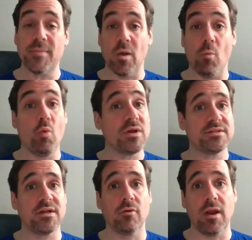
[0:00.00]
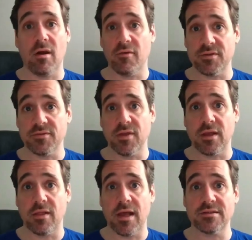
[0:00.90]
but it wasn't a great offensive line
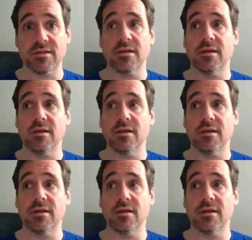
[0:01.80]
class.